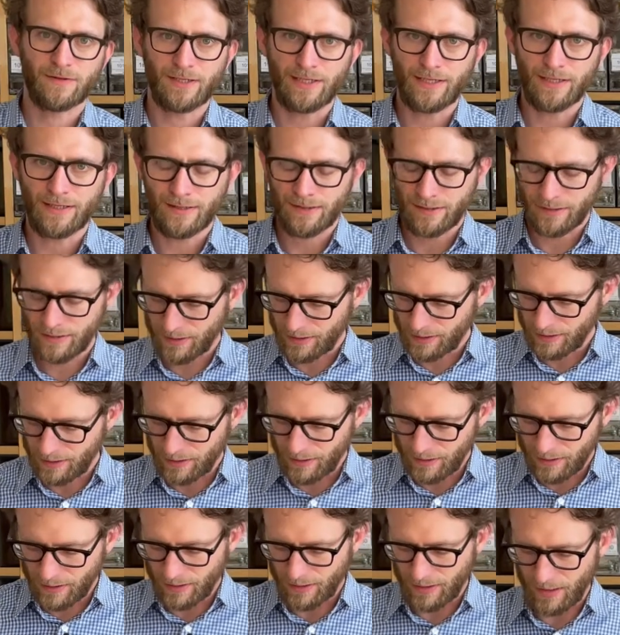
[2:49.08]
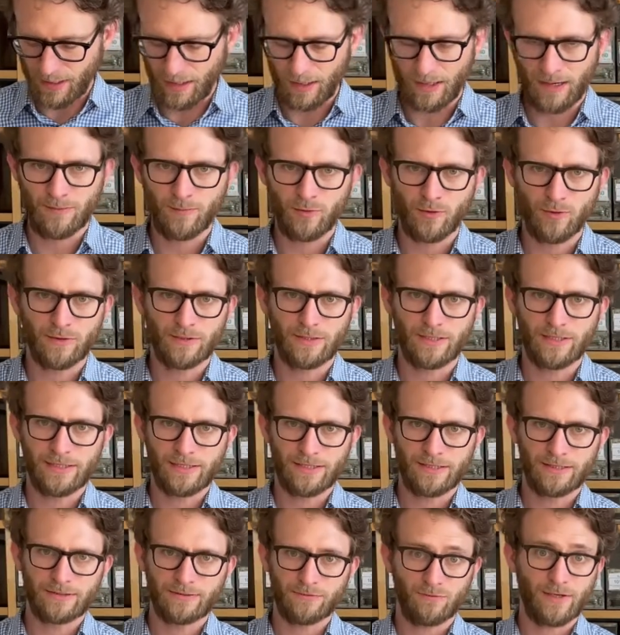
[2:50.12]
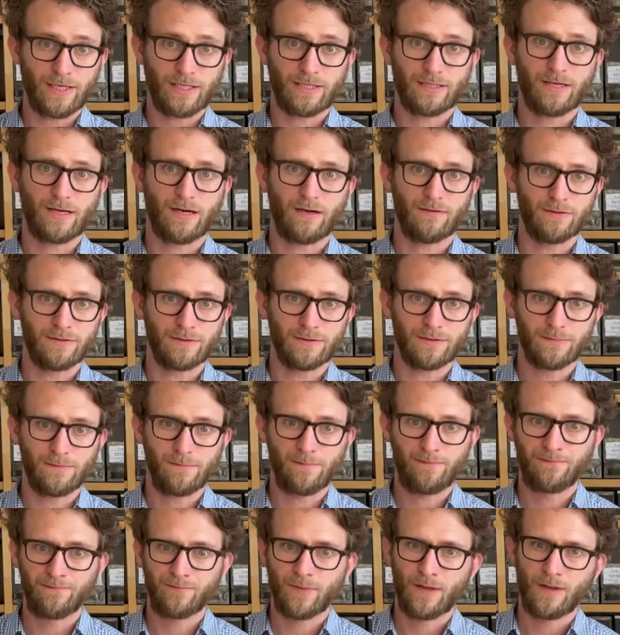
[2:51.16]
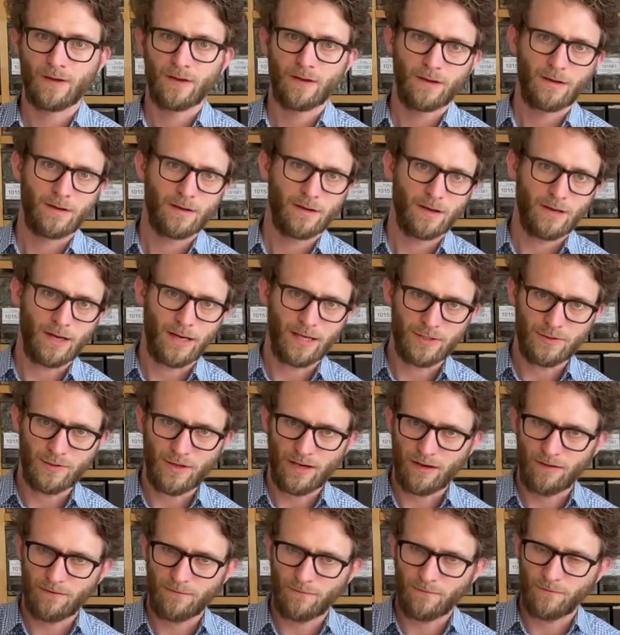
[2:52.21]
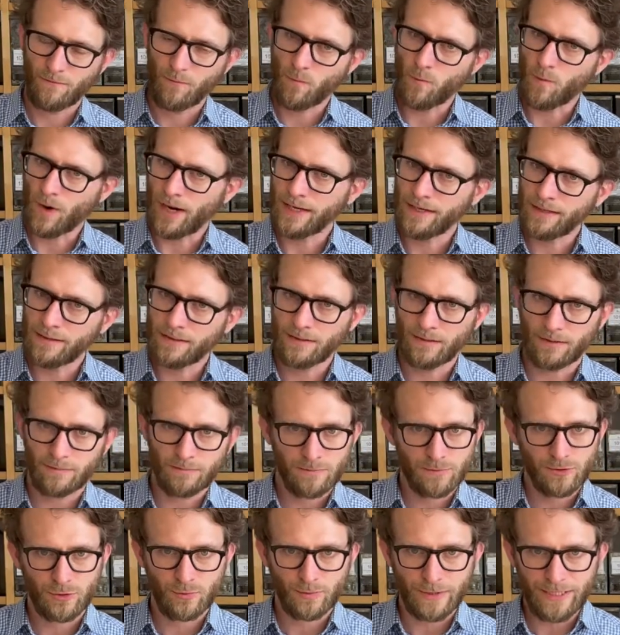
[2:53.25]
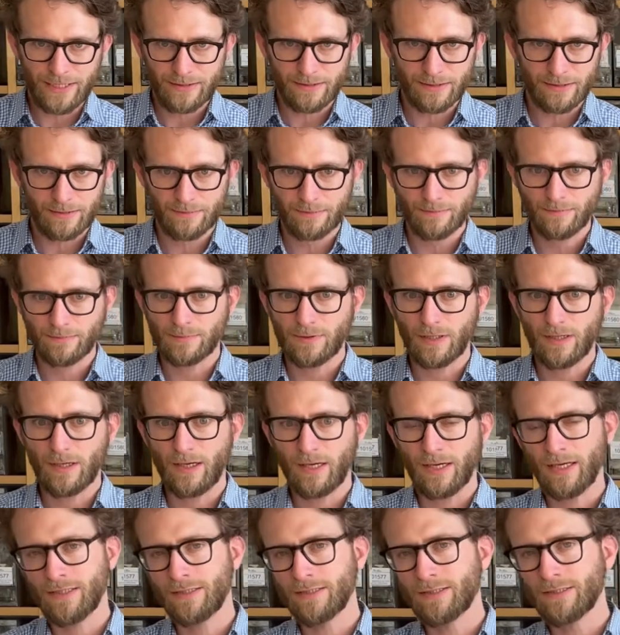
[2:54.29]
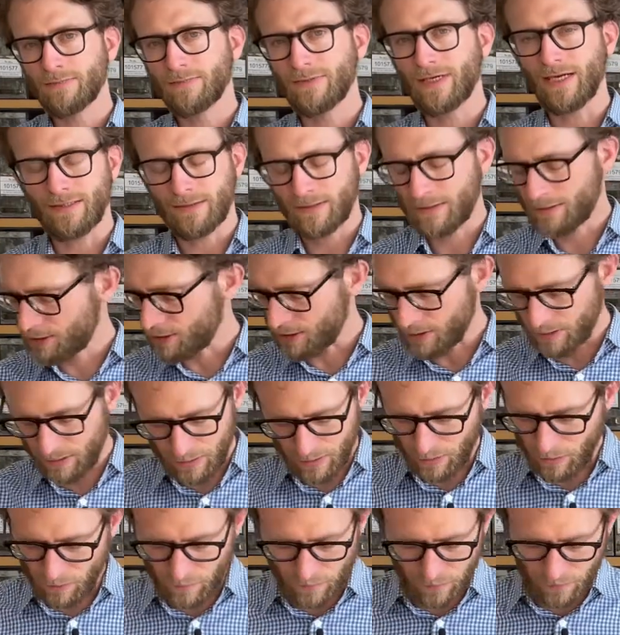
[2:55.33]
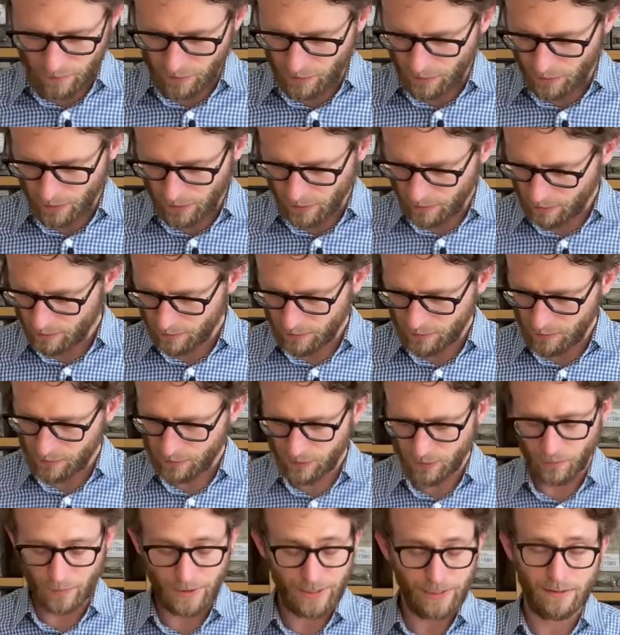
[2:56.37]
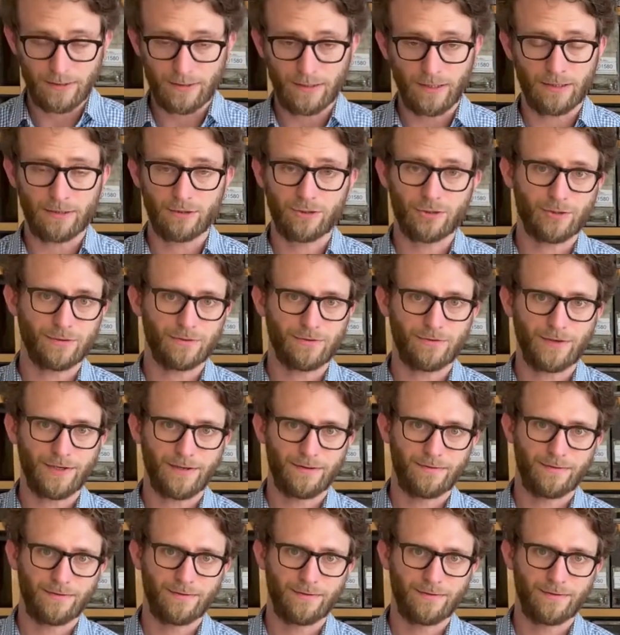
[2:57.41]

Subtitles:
in Aramo is red currant, and you have wine gum sweets, and it's just overall sweet and sugary.